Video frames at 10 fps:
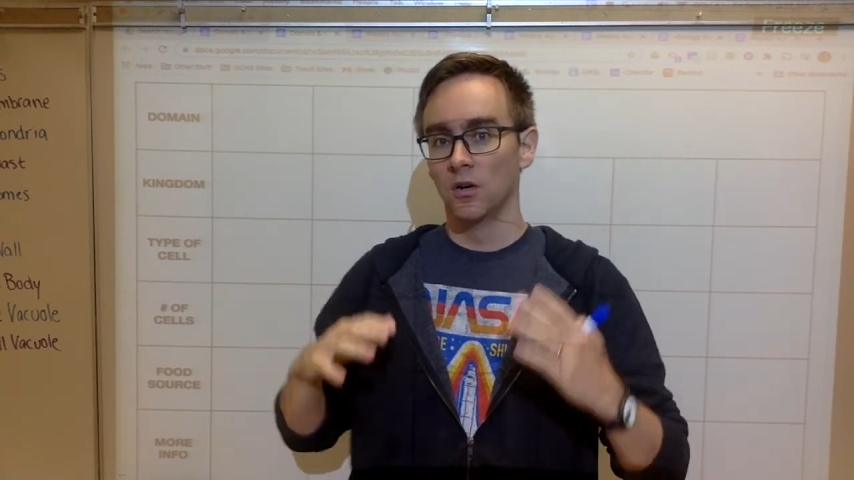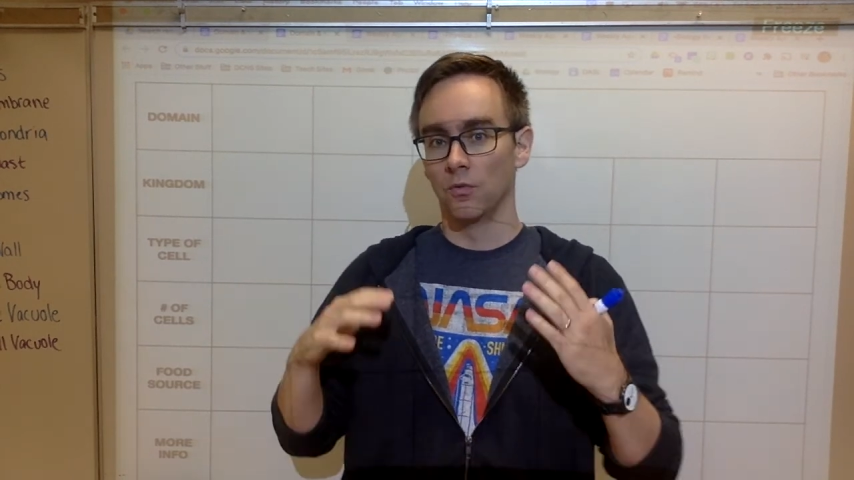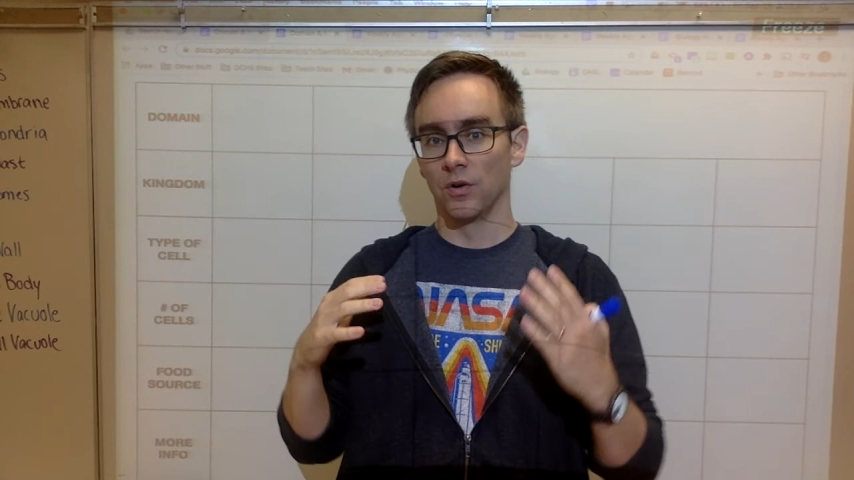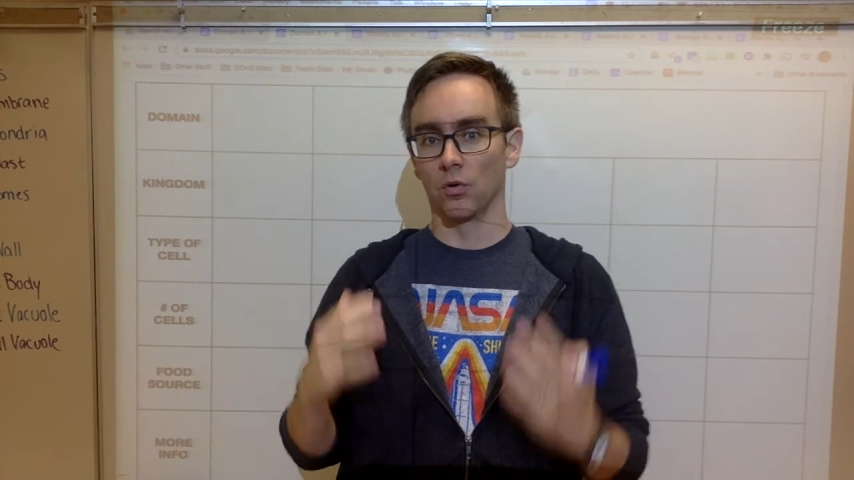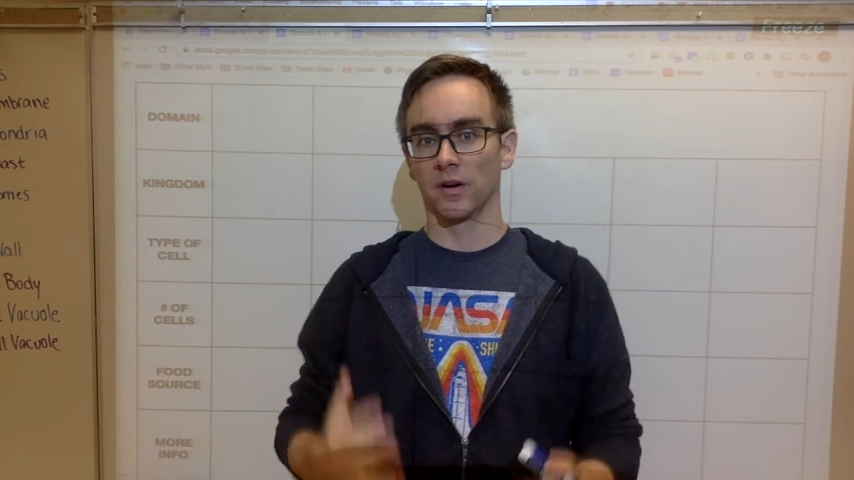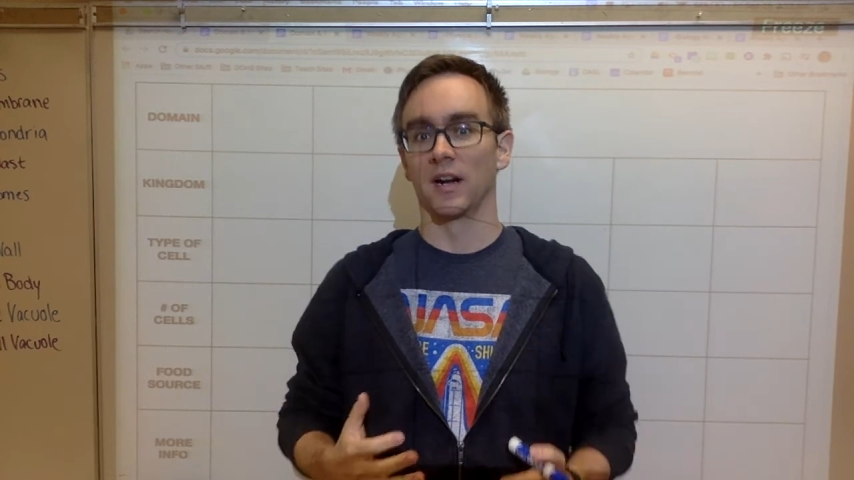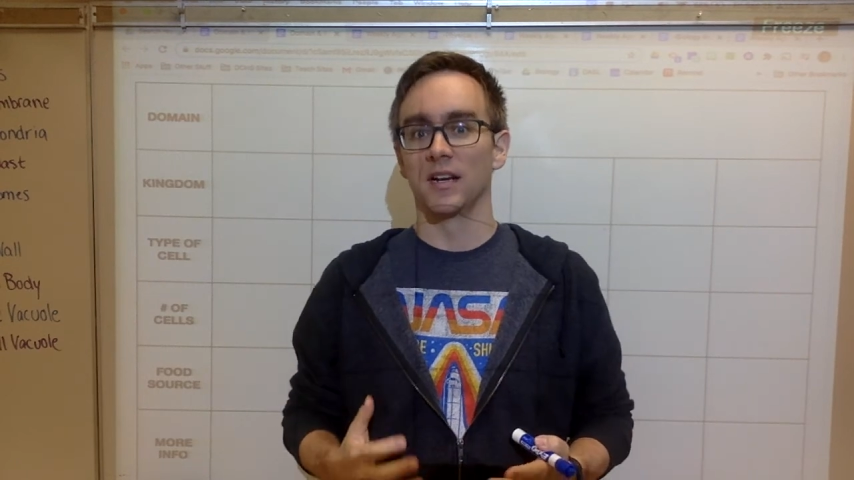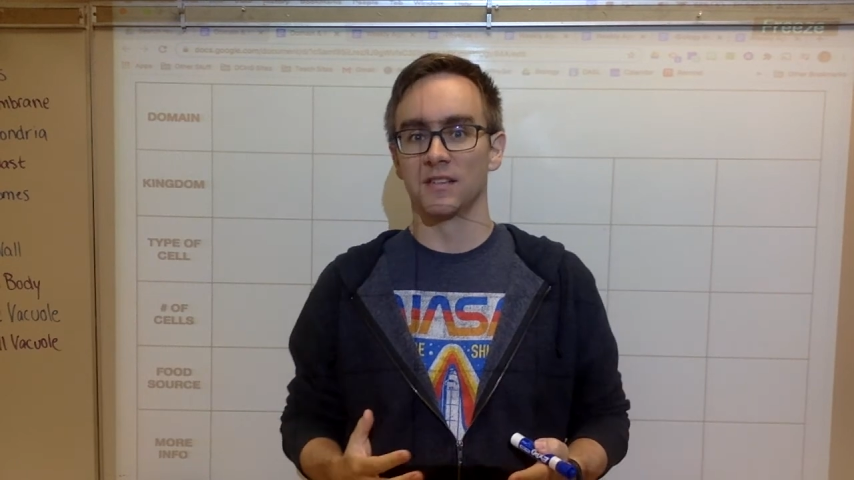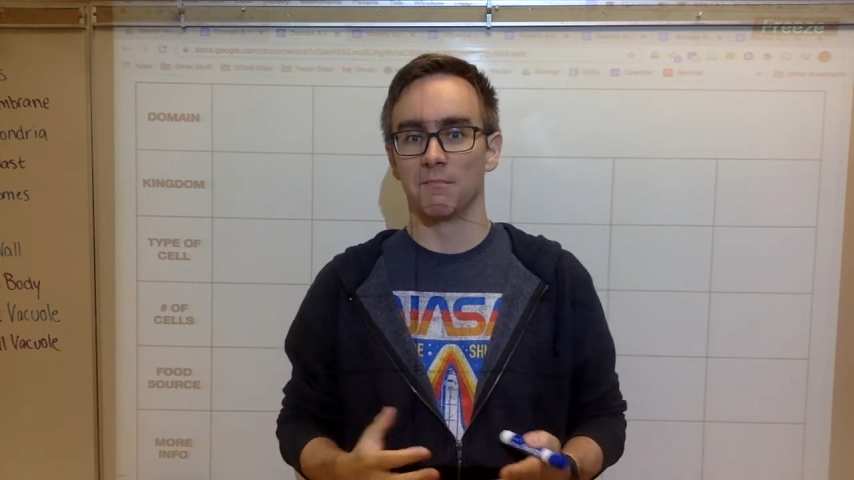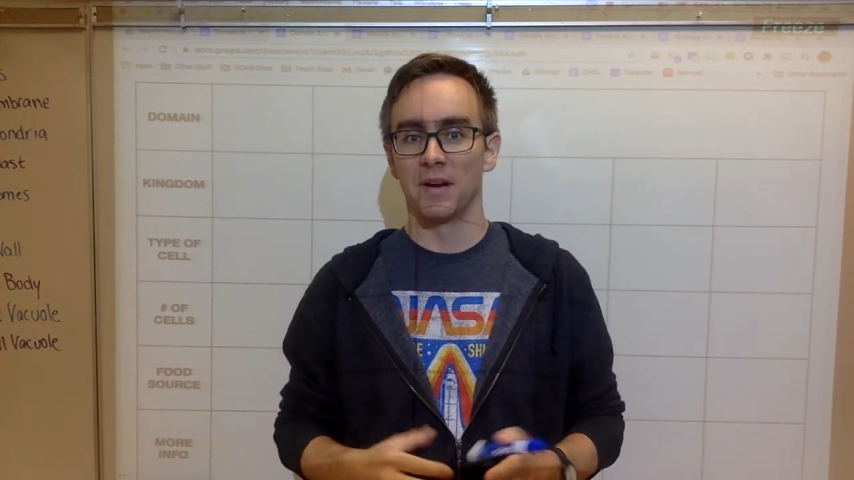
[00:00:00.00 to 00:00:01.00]
we
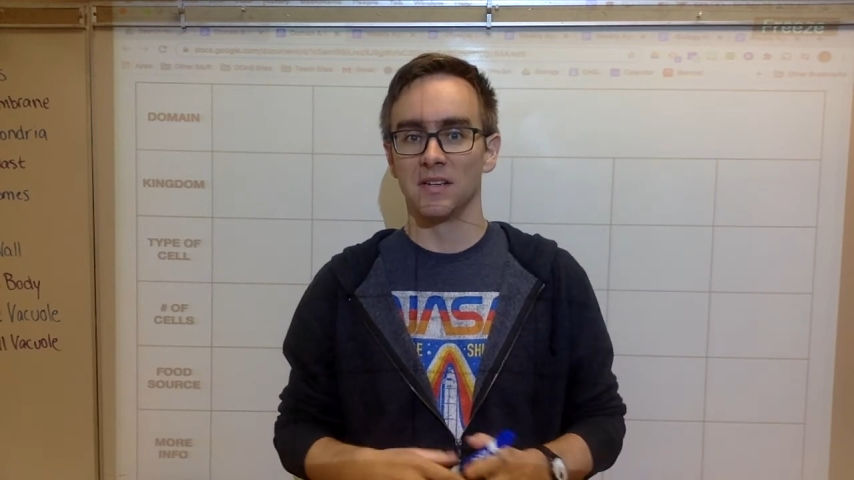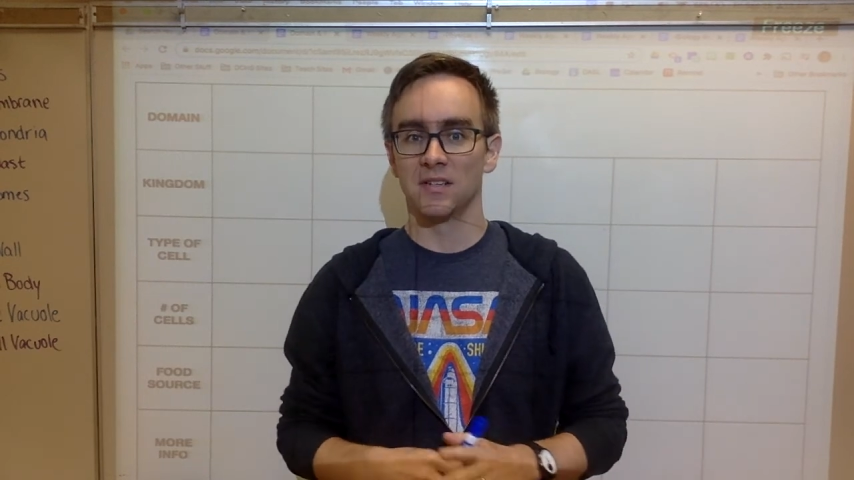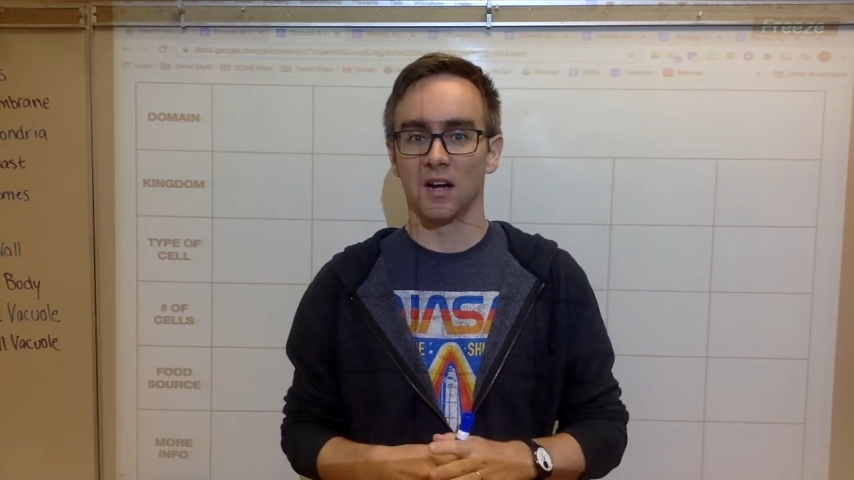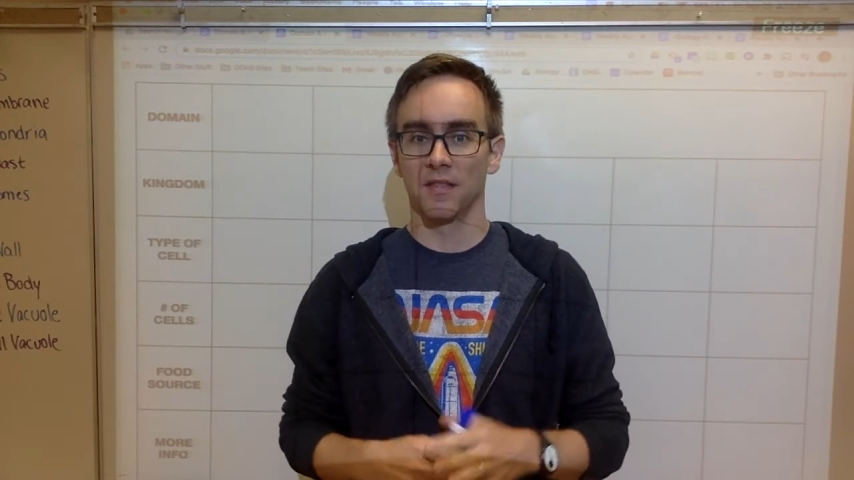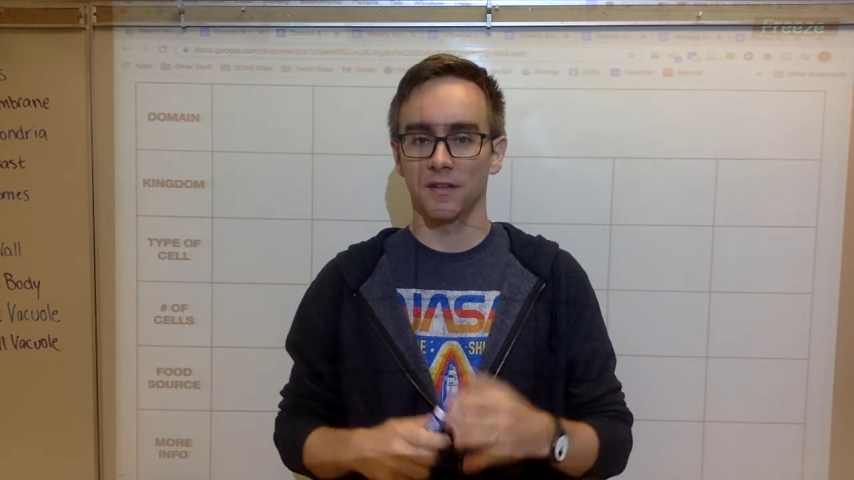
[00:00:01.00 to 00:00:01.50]
organize it based on